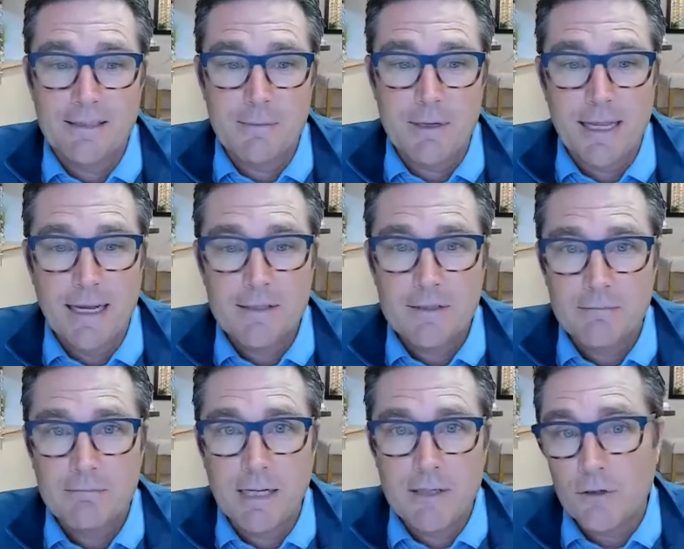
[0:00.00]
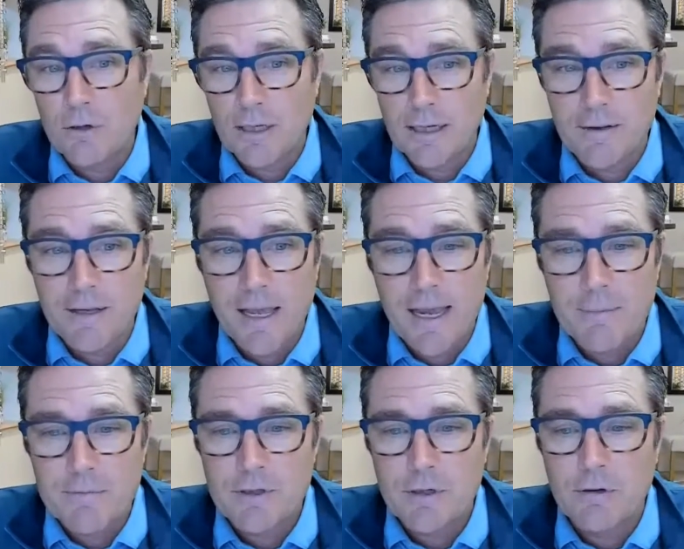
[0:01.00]
I mean, that's early in the game.
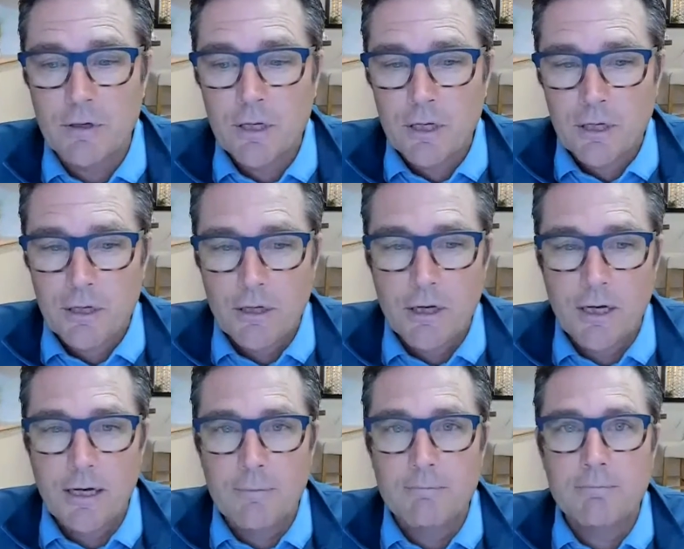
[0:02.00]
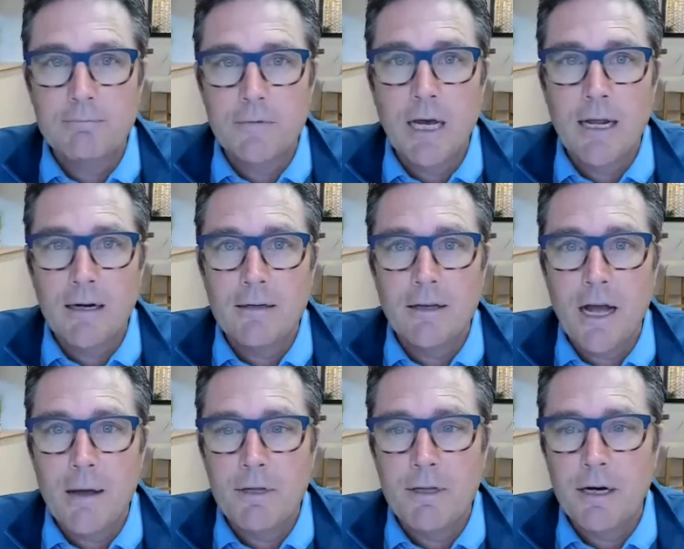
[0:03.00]
So not
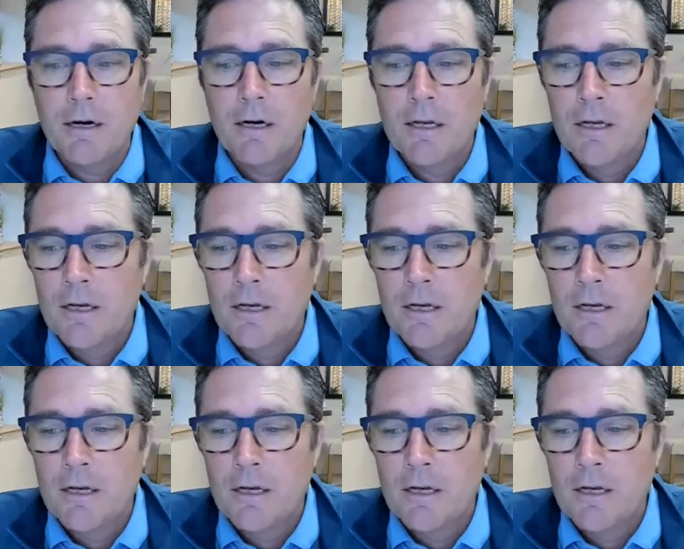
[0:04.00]
uncommon there.